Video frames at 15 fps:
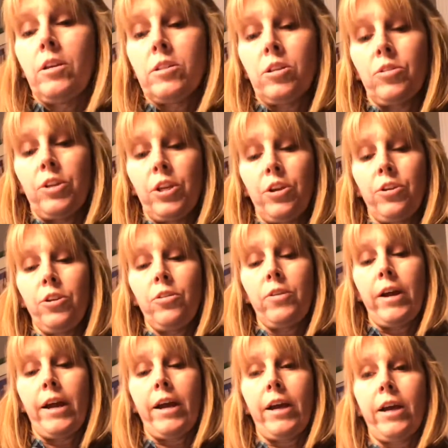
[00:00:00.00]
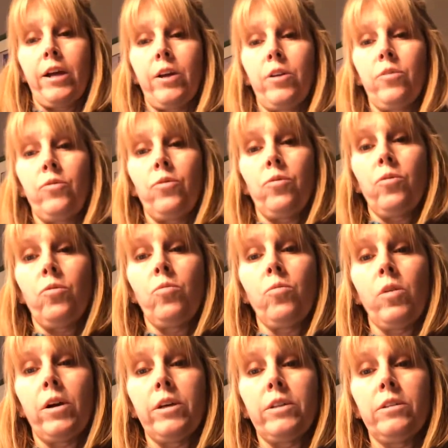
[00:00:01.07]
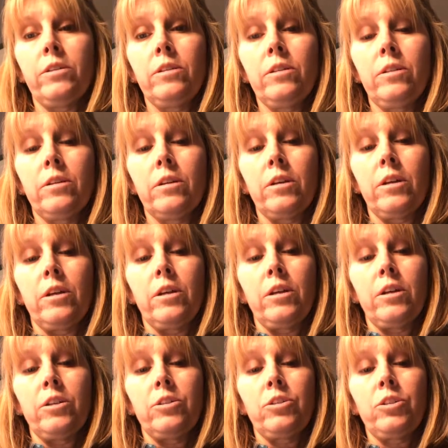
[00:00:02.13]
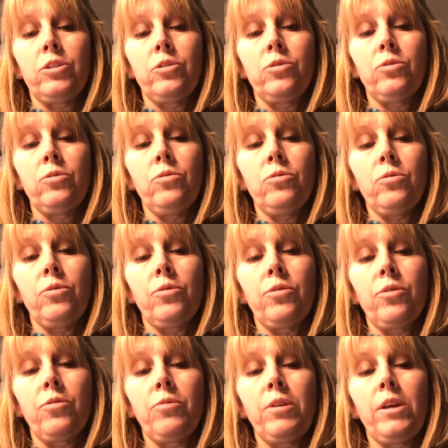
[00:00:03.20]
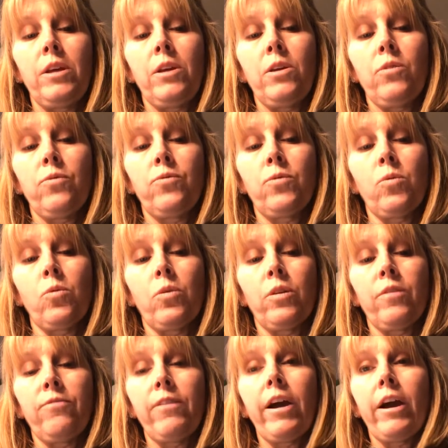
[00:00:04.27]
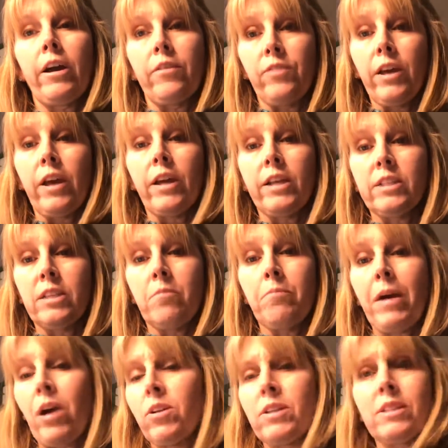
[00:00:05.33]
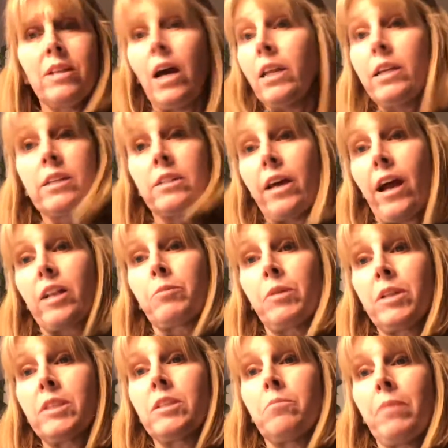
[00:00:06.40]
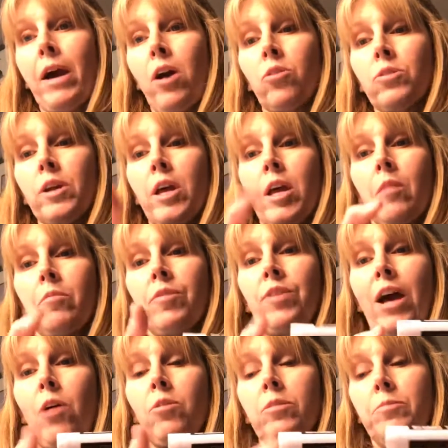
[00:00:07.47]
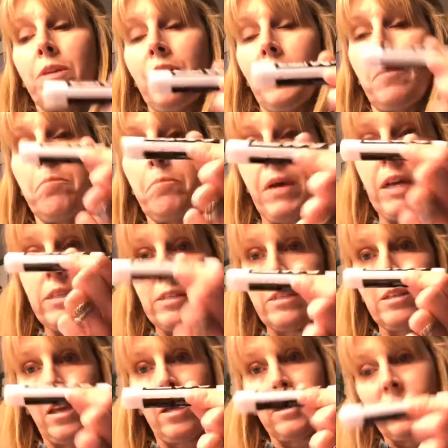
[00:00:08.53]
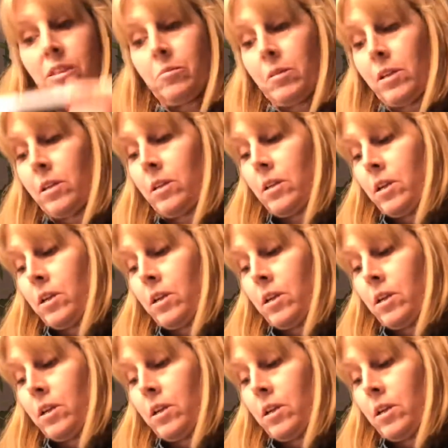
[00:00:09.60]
So here you have 1, 2, 3, 4, 5. Yeah, it's not exact, but it's about. But that would be the best estimate.